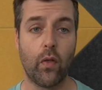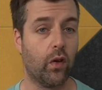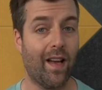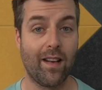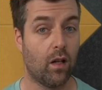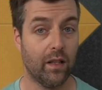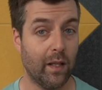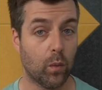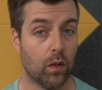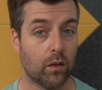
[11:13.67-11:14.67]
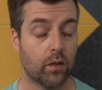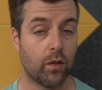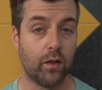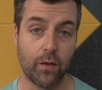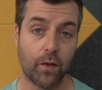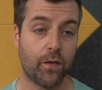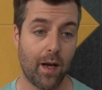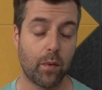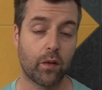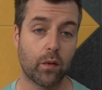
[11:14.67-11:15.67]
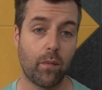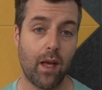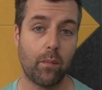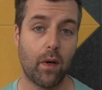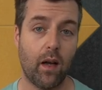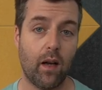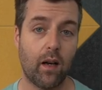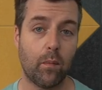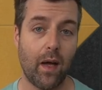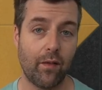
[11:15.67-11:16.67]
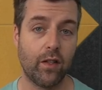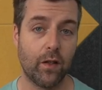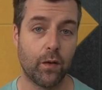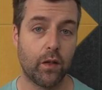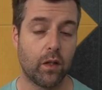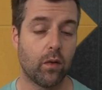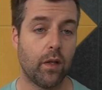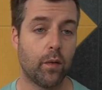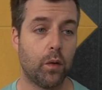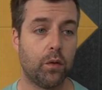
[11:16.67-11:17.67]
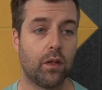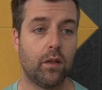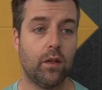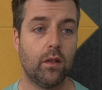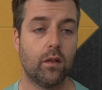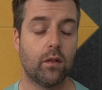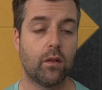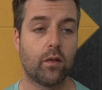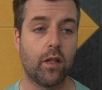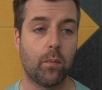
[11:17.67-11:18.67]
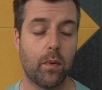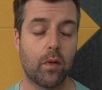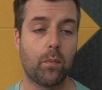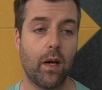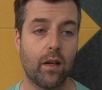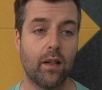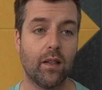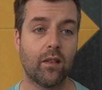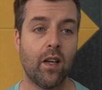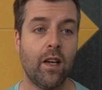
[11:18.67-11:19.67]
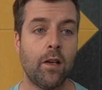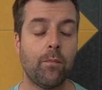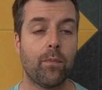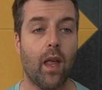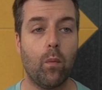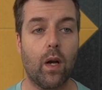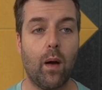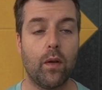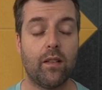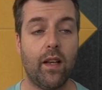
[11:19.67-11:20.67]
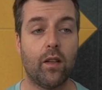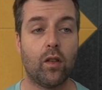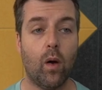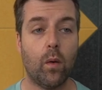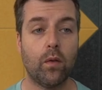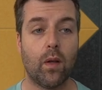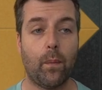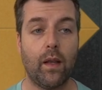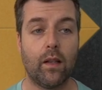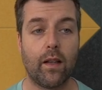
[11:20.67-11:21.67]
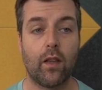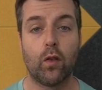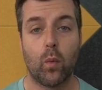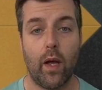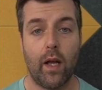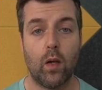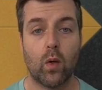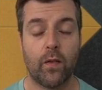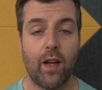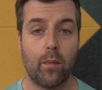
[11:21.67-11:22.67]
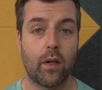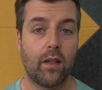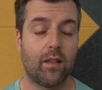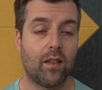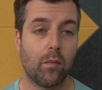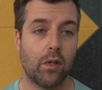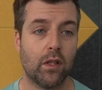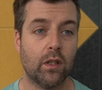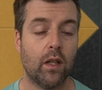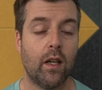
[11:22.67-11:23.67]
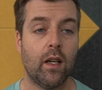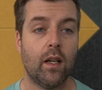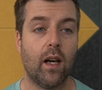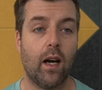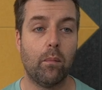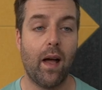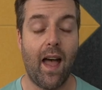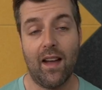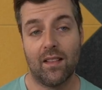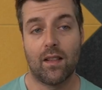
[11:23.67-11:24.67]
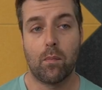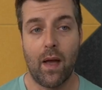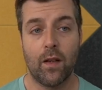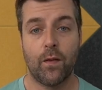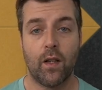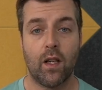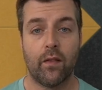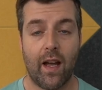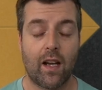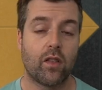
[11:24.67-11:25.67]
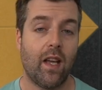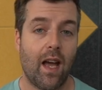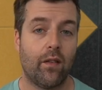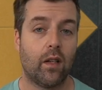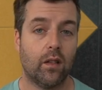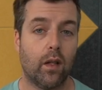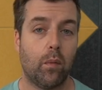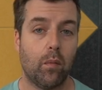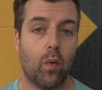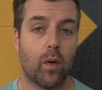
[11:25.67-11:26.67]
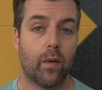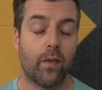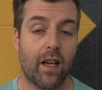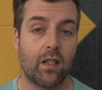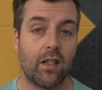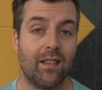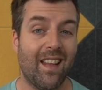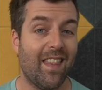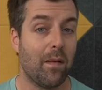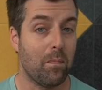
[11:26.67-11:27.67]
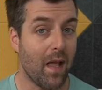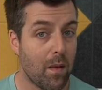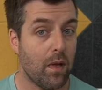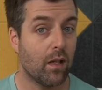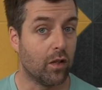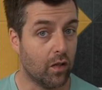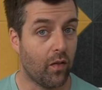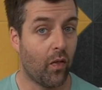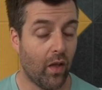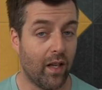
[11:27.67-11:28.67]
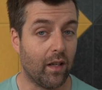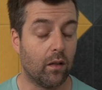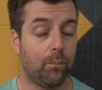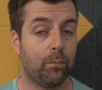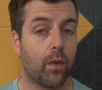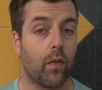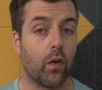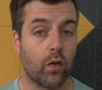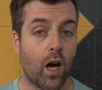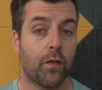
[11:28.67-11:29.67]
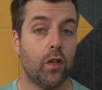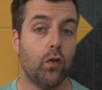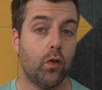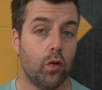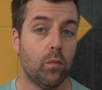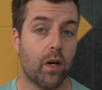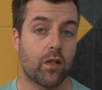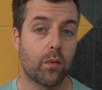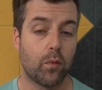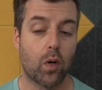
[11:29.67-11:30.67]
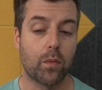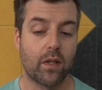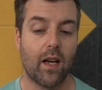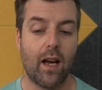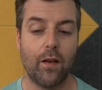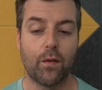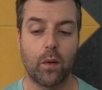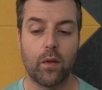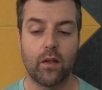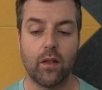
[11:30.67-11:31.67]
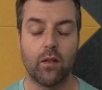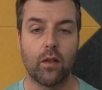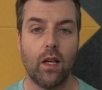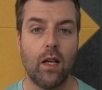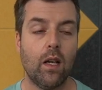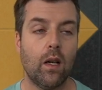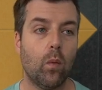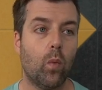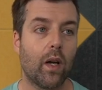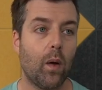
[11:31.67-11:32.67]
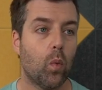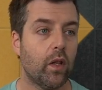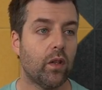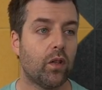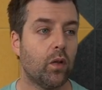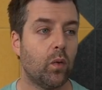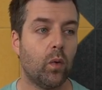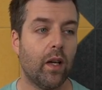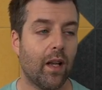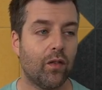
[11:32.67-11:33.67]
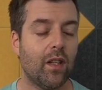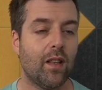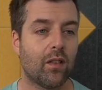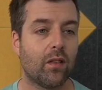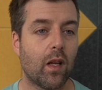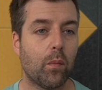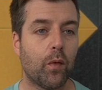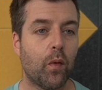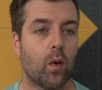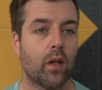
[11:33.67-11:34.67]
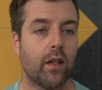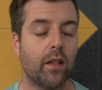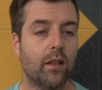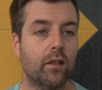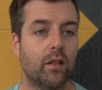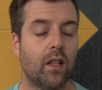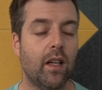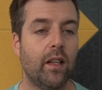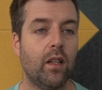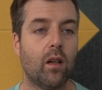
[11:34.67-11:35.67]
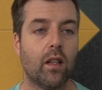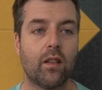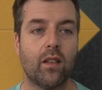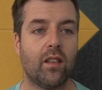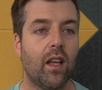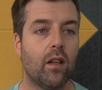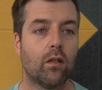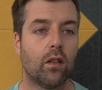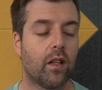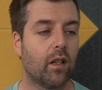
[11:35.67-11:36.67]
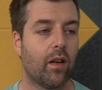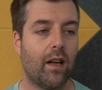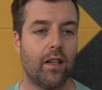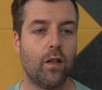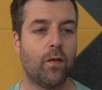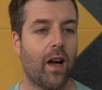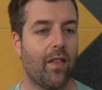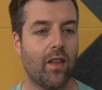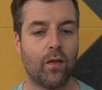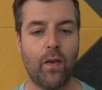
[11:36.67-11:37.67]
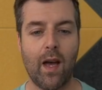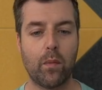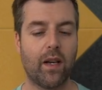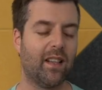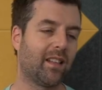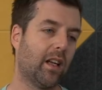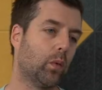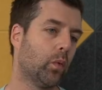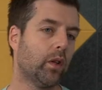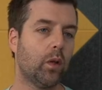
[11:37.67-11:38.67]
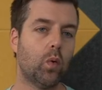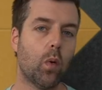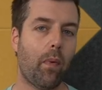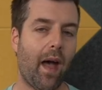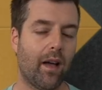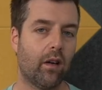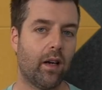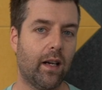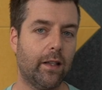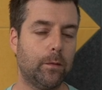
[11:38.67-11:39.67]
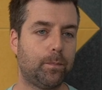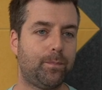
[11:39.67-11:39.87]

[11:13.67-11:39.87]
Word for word: They're not all equal, so different fabrics from them have a different degree of acoustically transparentness. And what I would say is going with something like the suede or a fabric that's similar has the benefit of actually having a little bit more reflections, and that may be a good thing. There's often too much absorption at high frequencies. What I wouldn't do, and I've seen this done before, is, you know, let's just say you're looking around and you find this fabric and it's got a really cool pattern on it.